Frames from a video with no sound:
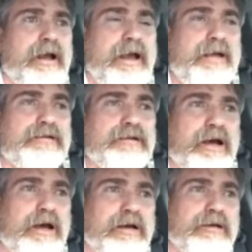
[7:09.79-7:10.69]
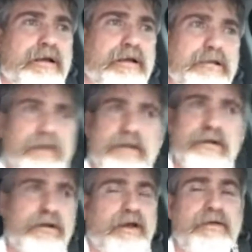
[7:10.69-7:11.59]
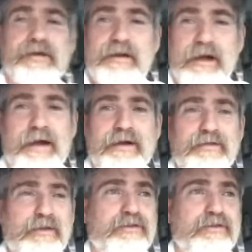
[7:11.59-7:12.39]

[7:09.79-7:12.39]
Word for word: And, uh, and, and your love and kindness